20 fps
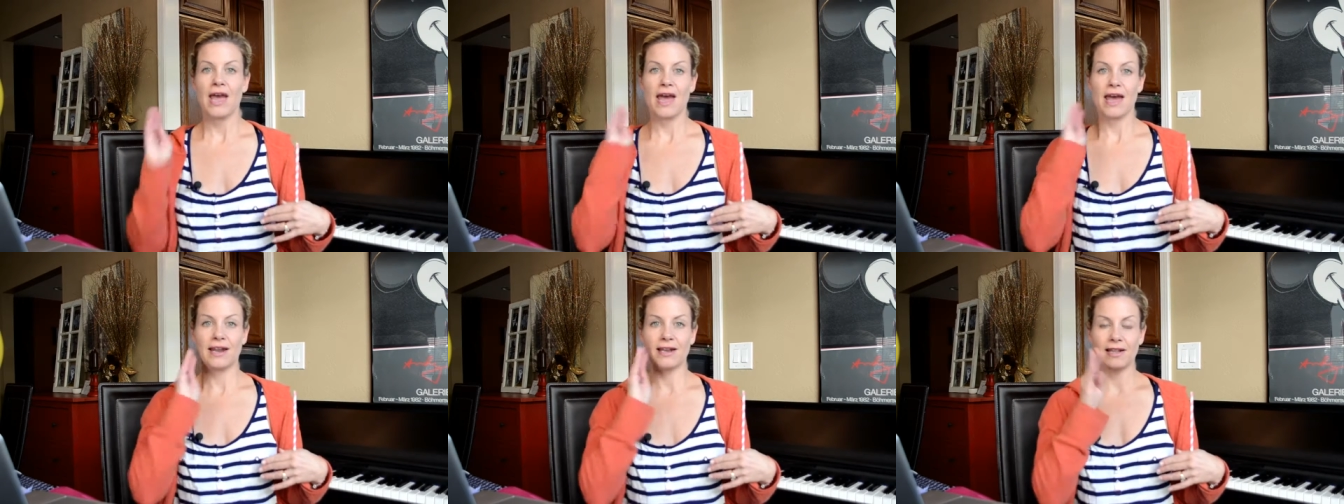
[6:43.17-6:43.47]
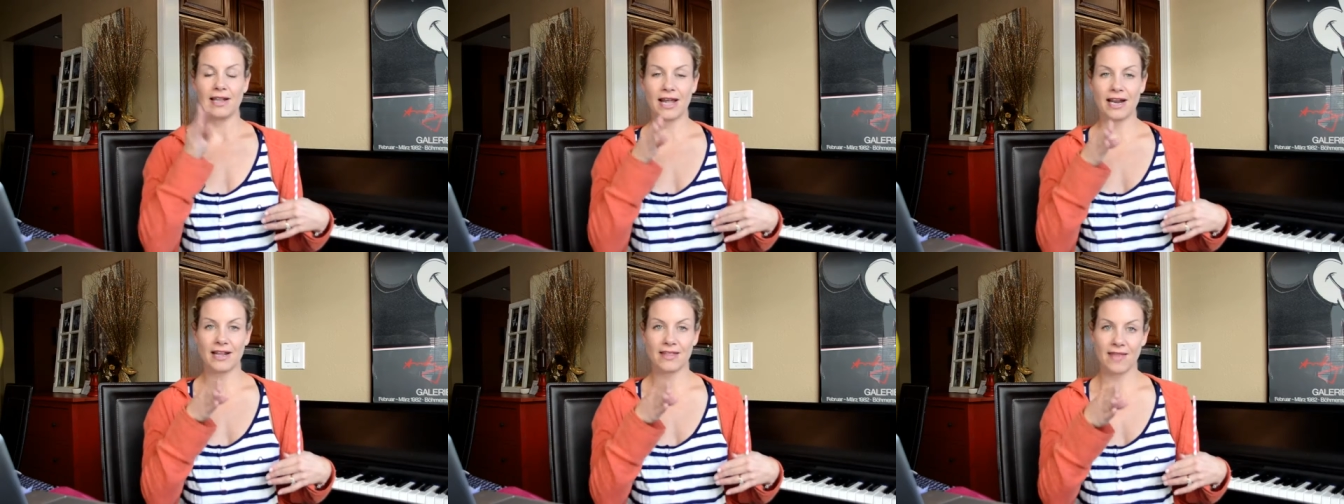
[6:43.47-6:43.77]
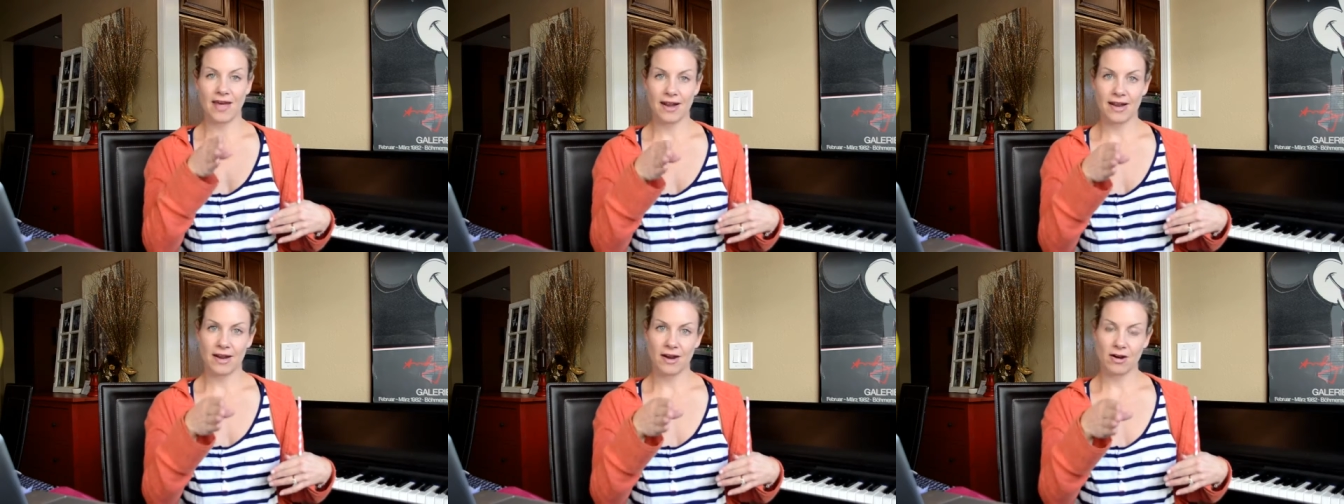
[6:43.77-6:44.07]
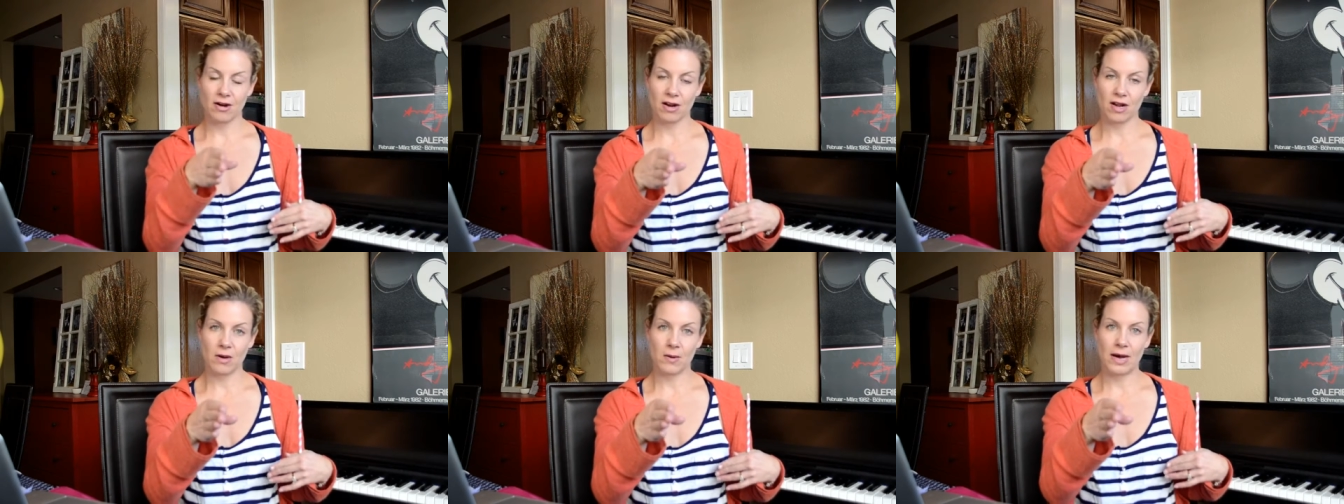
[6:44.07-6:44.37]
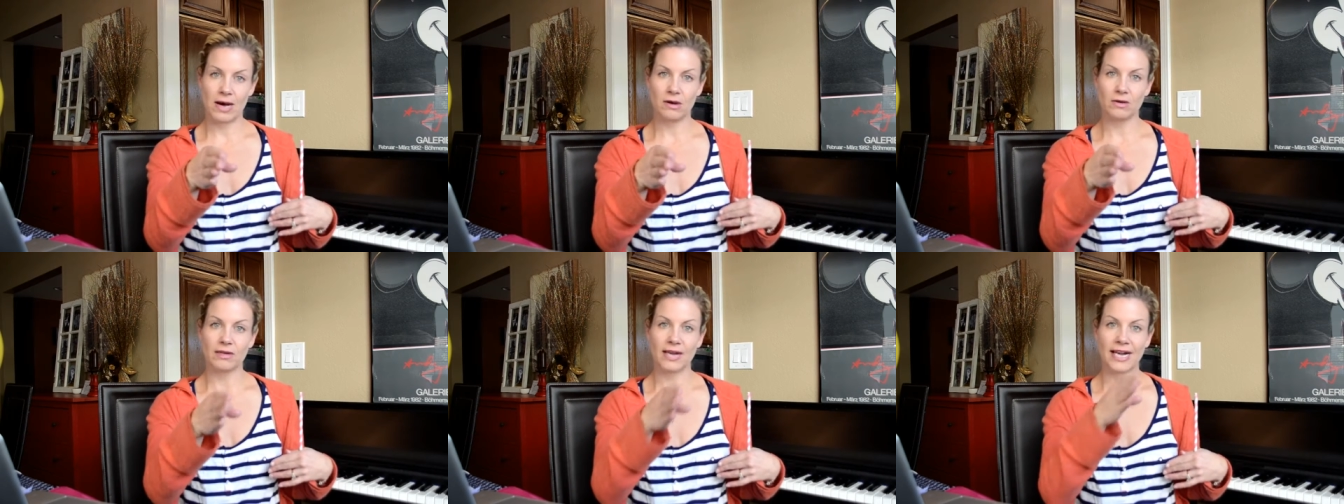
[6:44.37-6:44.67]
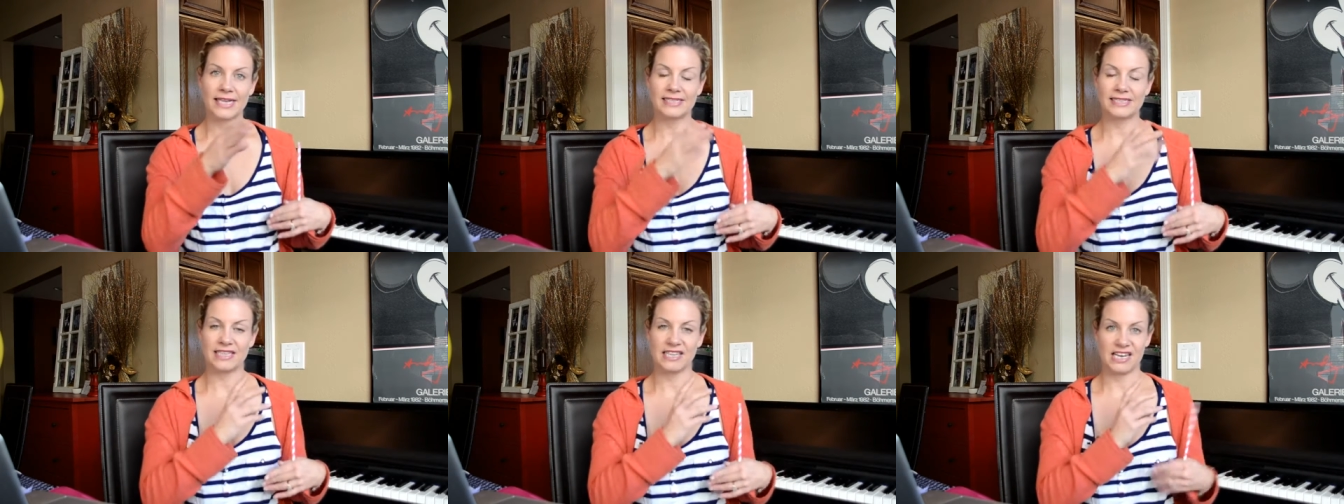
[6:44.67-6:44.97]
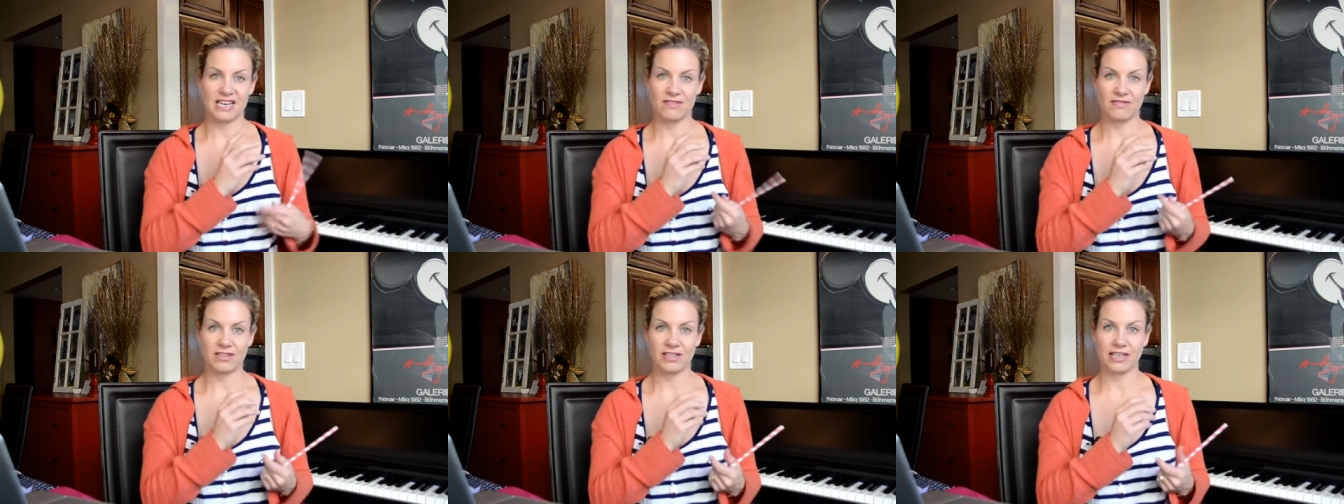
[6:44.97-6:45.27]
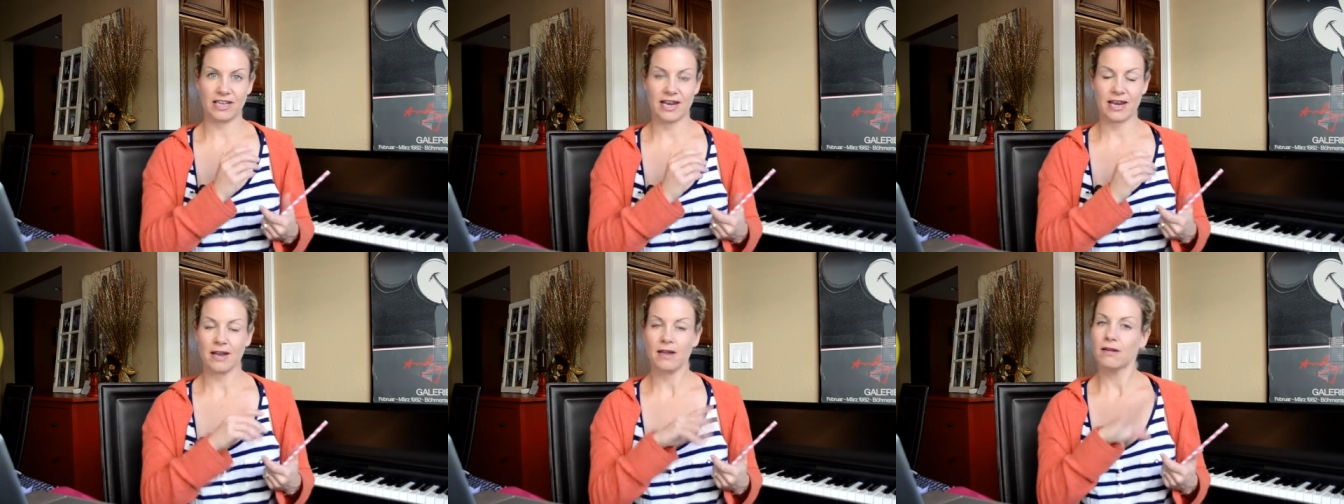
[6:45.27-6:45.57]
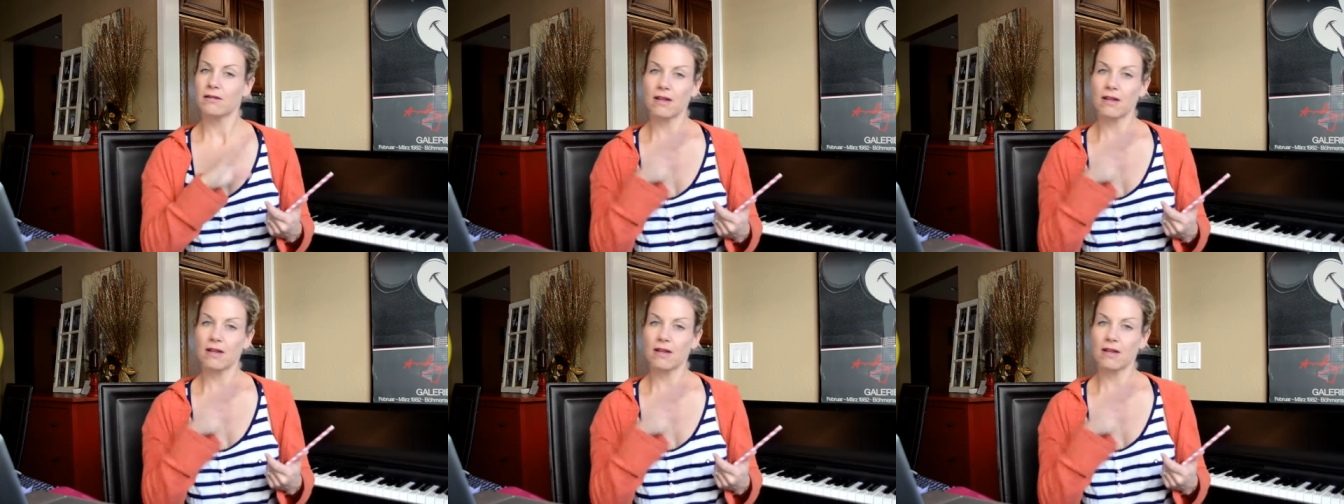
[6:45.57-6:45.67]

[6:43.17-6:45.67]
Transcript: and letting that air go out nice and evenly.